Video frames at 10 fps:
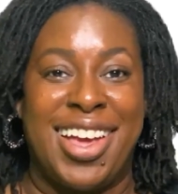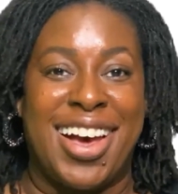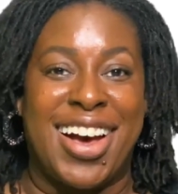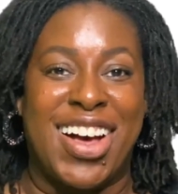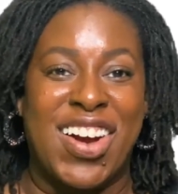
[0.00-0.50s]

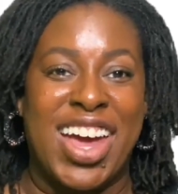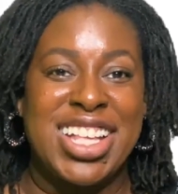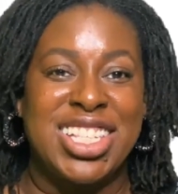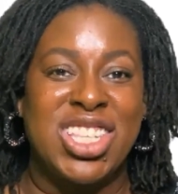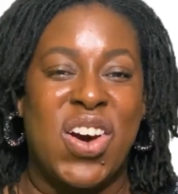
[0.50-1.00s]
All right,
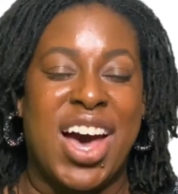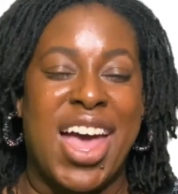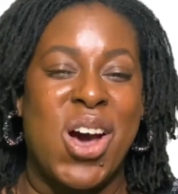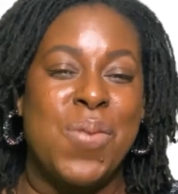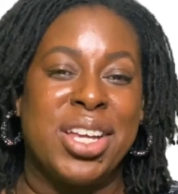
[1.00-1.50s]
so I
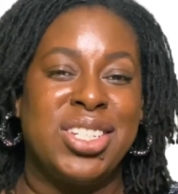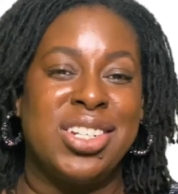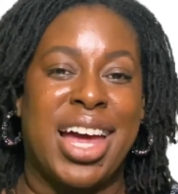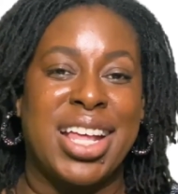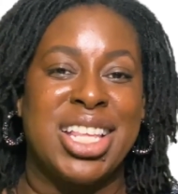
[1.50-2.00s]
hope that you
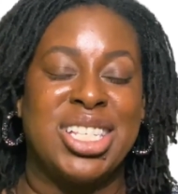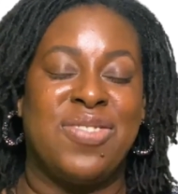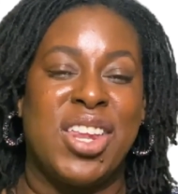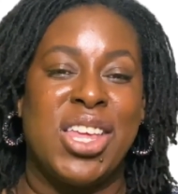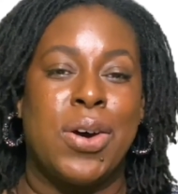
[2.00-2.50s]
liked this
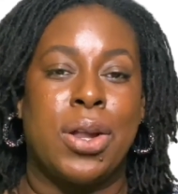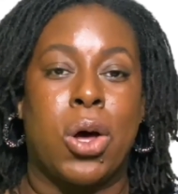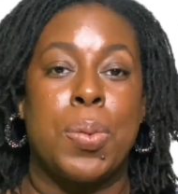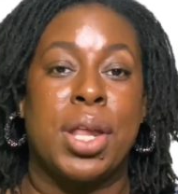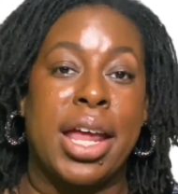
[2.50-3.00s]
video and I
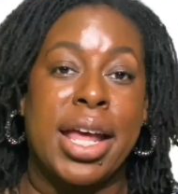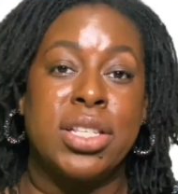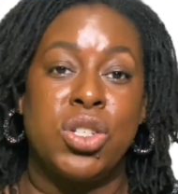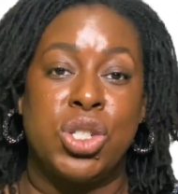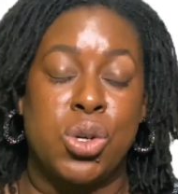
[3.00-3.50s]
hope that I
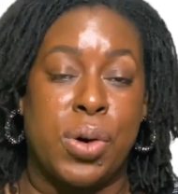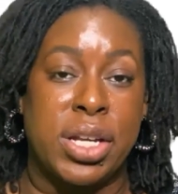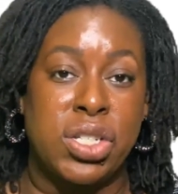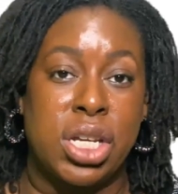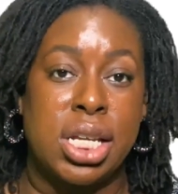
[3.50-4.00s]
answered your
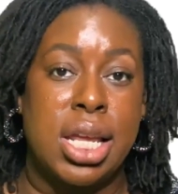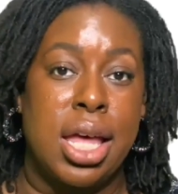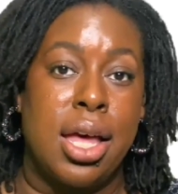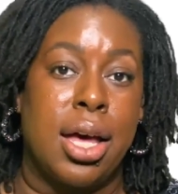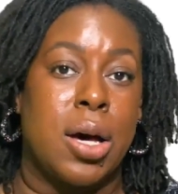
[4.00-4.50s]
question
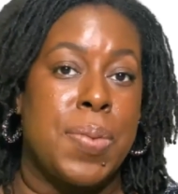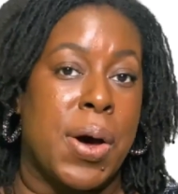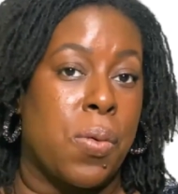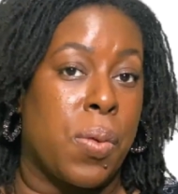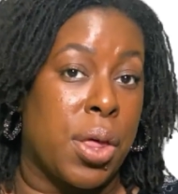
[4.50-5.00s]

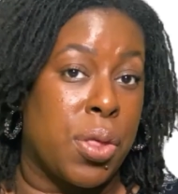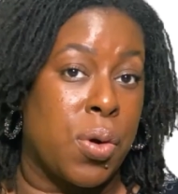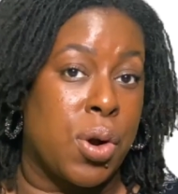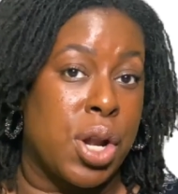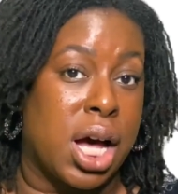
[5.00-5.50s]
about whether
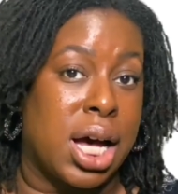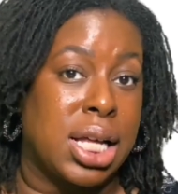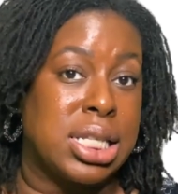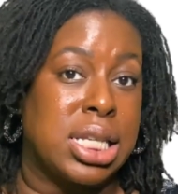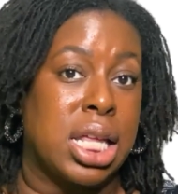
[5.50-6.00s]
or
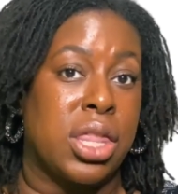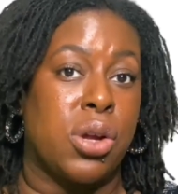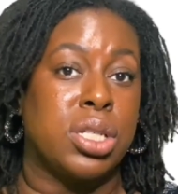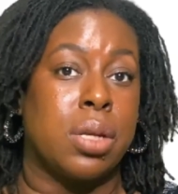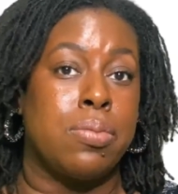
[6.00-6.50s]
not
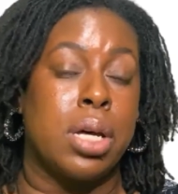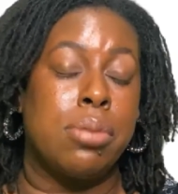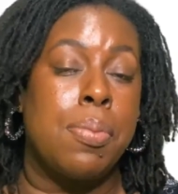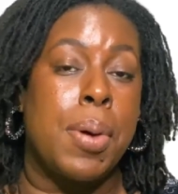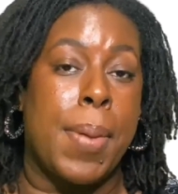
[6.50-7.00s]
there's a
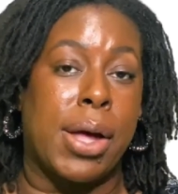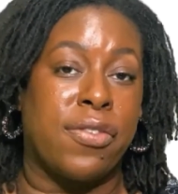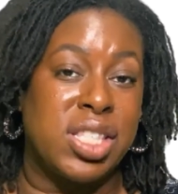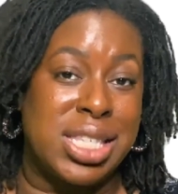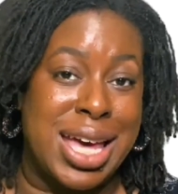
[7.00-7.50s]
minimum amount
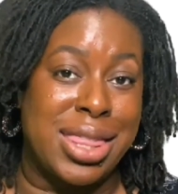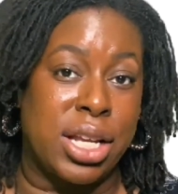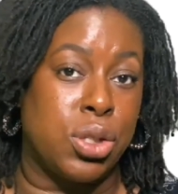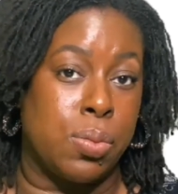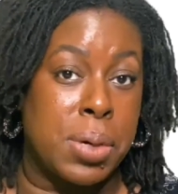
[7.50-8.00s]
of debt
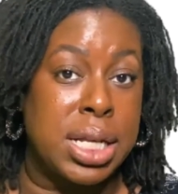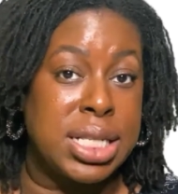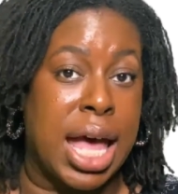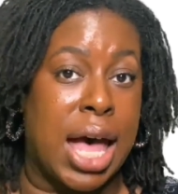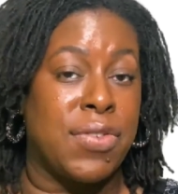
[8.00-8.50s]
that you must
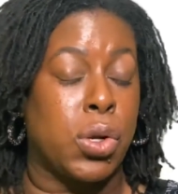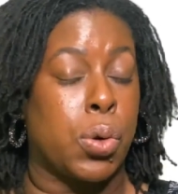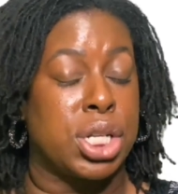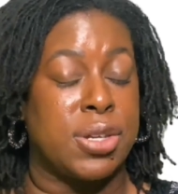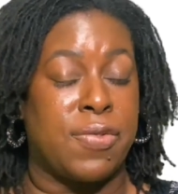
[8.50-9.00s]
have in
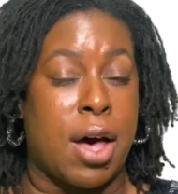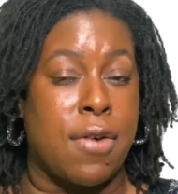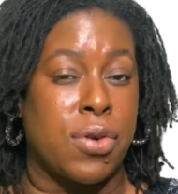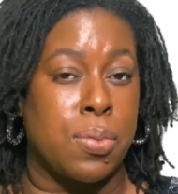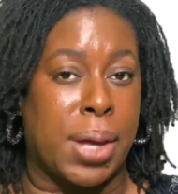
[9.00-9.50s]
order to file
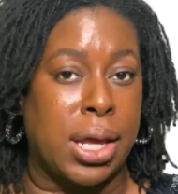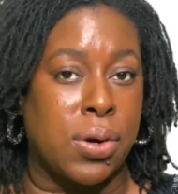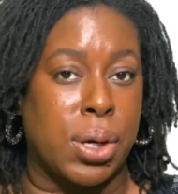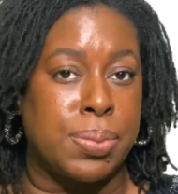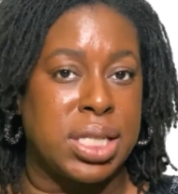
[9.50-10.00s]
for
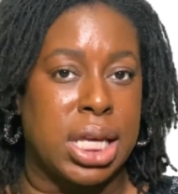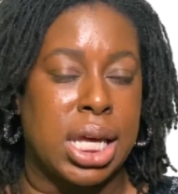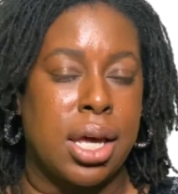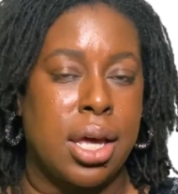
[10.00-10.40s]
bankruptcy.